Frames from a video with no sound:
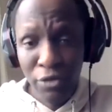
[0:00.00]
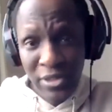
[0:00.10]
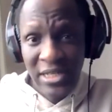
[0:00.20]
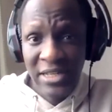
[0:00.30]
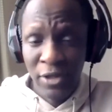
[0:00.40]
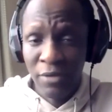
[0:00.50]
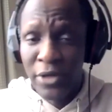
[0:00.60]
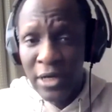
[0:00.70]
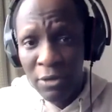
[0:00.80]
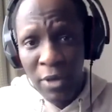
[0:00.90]
front-end
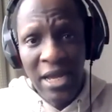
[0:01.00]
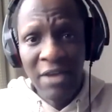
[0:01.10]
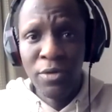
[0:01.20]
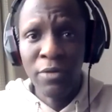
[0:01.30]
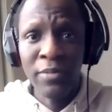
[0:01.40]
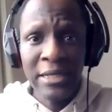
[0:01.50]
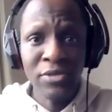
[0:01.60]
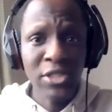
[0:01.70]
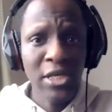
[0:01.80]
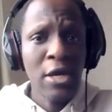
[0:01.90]
developer, where you have problems